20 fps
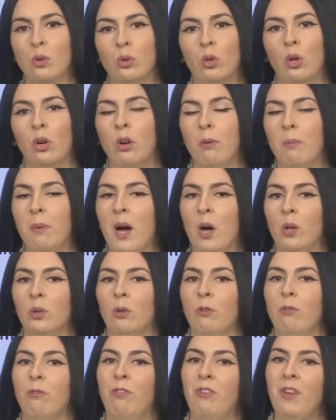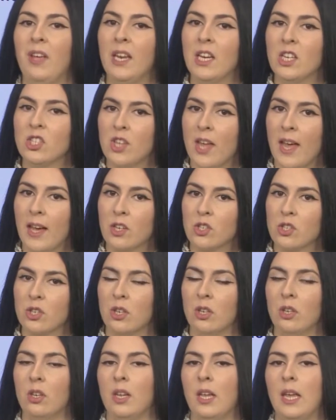talk about a finished
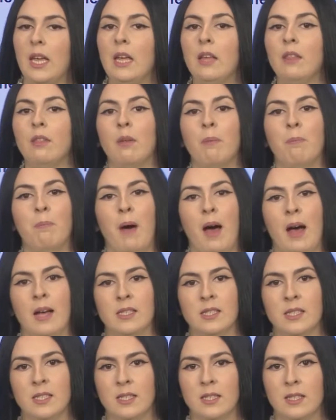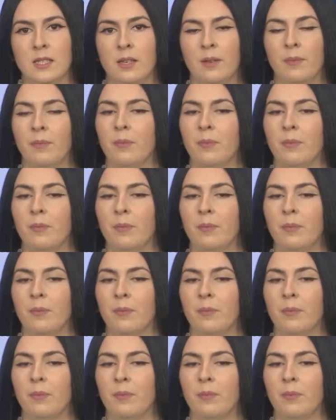action in the past.